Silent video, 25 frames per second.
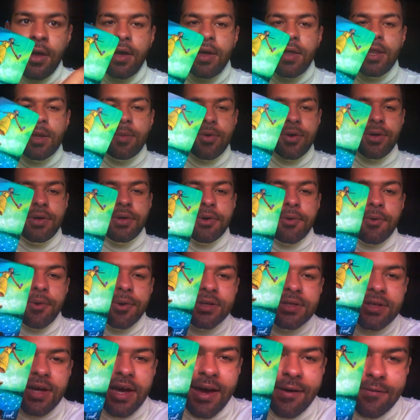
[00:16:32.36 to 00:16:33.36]
anymore. You're going
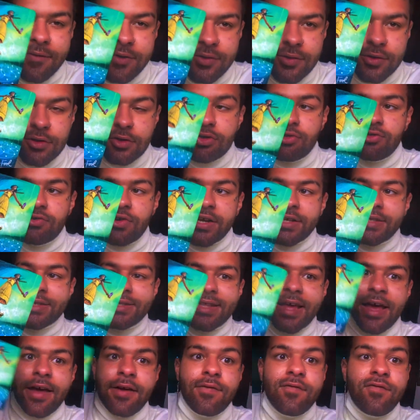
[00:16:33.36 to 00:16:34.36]
to have to address
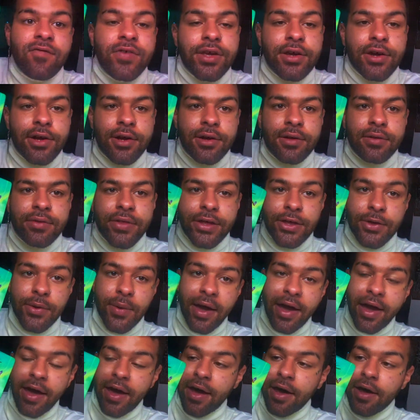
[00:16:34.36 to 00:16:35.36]
that fear that you
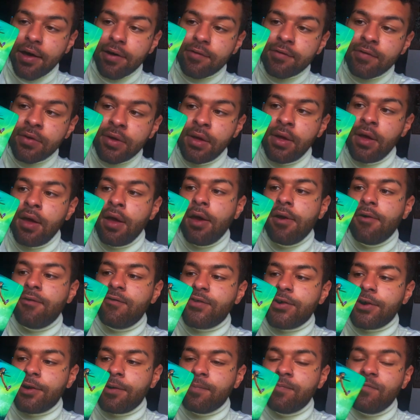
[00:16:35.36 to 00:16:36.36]
have
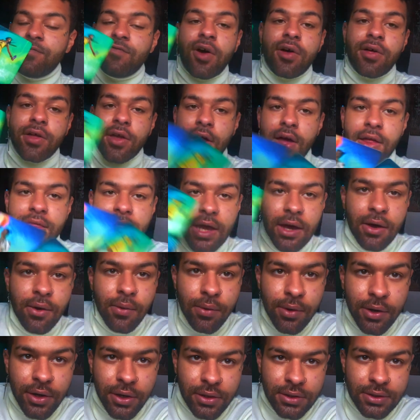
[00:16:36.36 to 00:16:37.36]
from falling on that
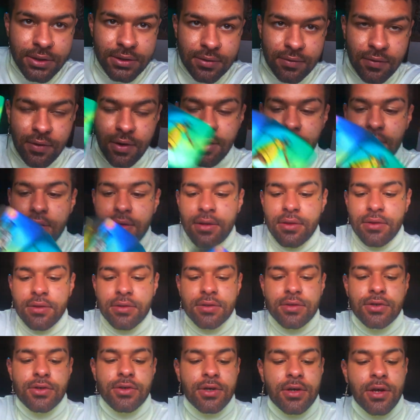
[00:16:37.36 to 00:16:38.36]
horse, right?
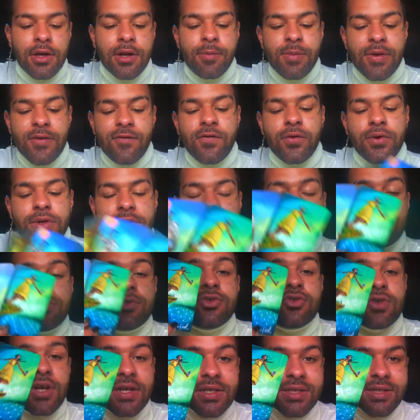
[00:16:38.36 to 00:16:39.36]
You're going to be forced to
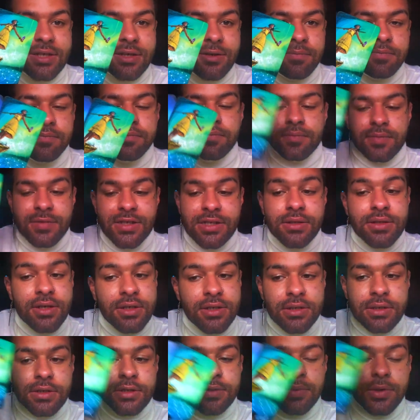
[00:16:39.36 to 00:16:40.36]
address it,
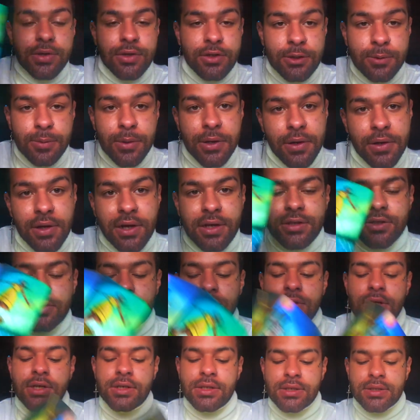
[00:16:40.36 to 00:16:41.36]
essentially, is what your spirit guides are
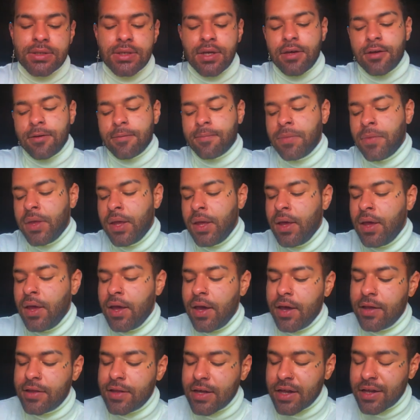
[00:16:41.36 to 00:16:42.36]
trying to say.
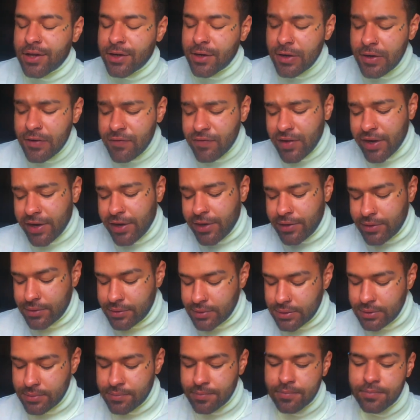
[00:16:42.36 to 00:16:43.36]
And the
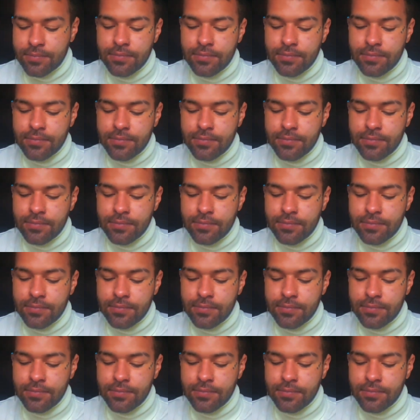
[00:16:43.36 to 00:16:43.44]
clarifiers